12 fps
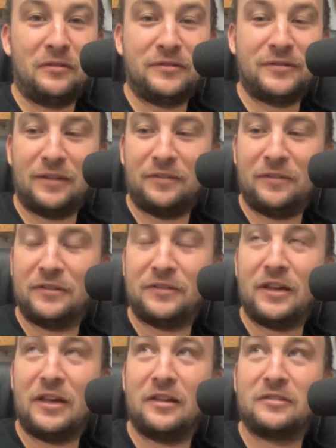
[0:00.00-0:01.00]
Set the
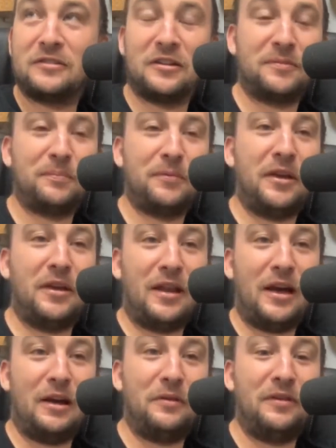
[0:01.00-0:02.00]
stage and explain
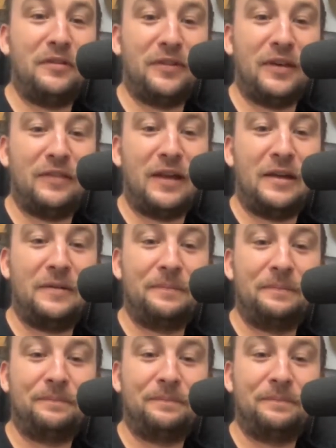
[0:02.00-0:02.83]
how he said that.